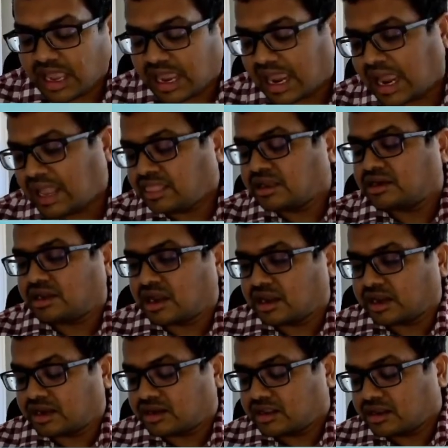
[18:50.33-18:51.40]
and the
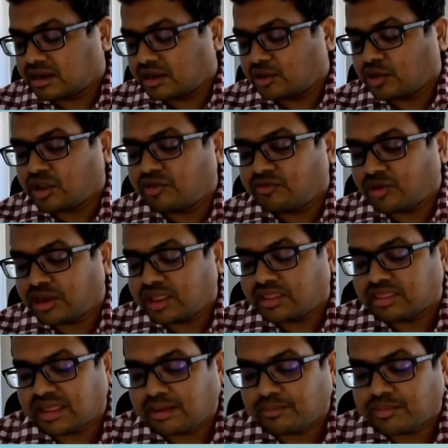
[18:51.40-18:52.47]
target. To give you an
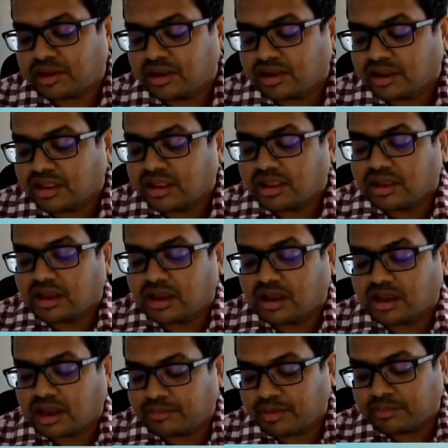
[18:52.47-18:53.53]
example,
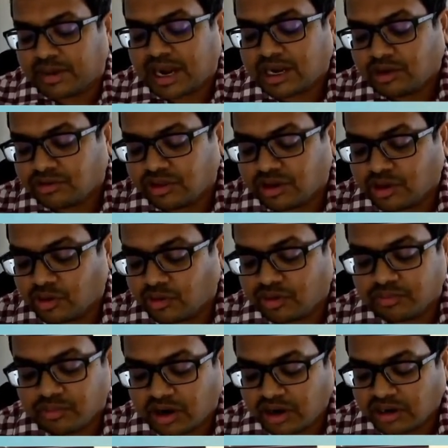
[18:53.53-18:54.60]
coming back to the
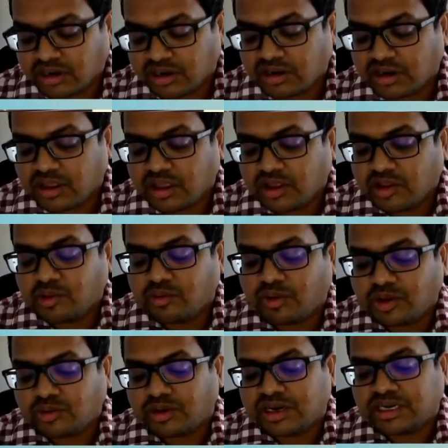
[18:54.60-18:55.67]
loan model, you
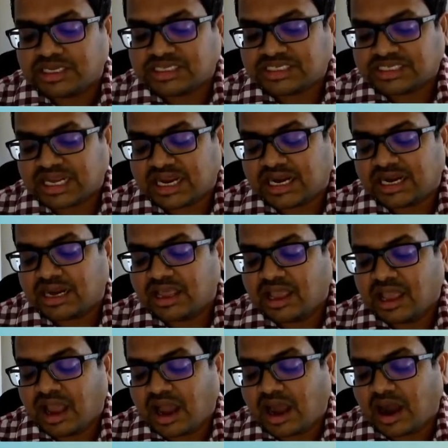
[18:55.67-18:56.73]
want to understand
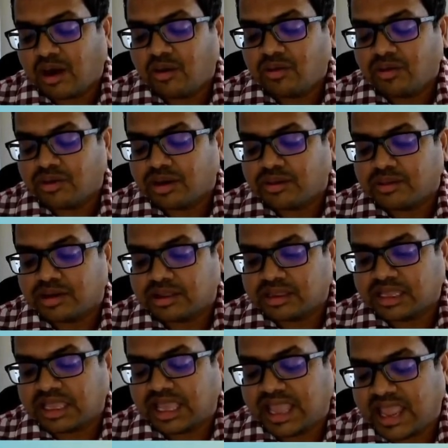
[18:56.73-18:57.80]
how
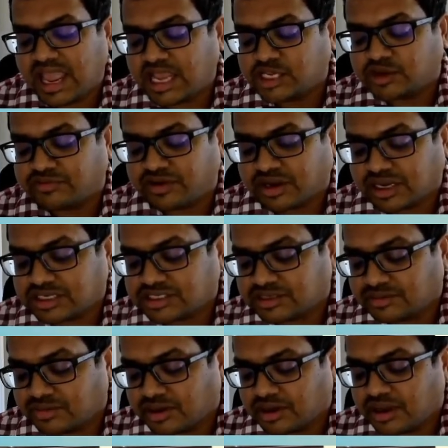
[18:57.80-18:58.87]
the age of a
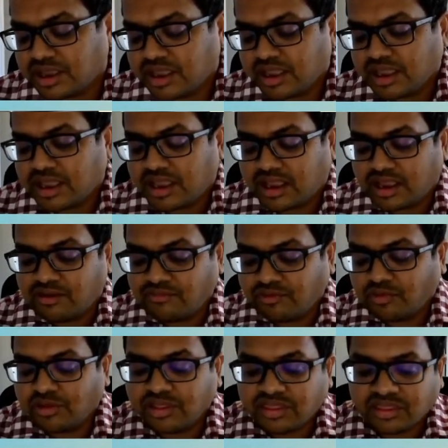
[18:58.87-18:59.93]
customer
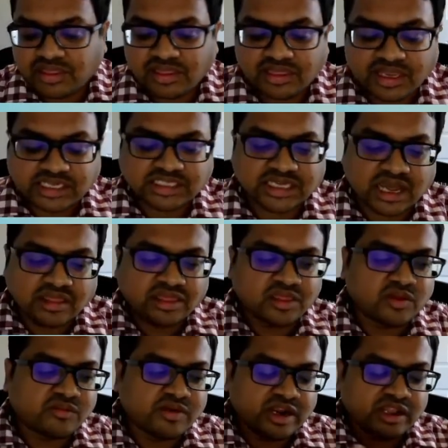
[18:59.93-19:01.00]
influences their
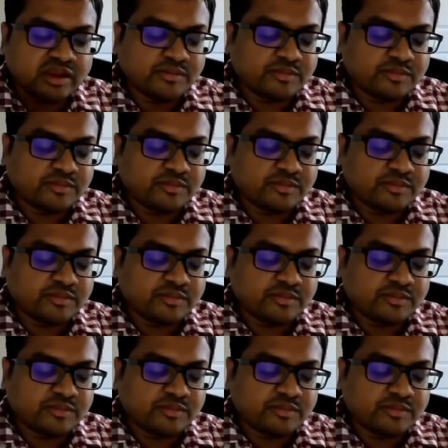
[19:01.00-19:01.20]
chances of getting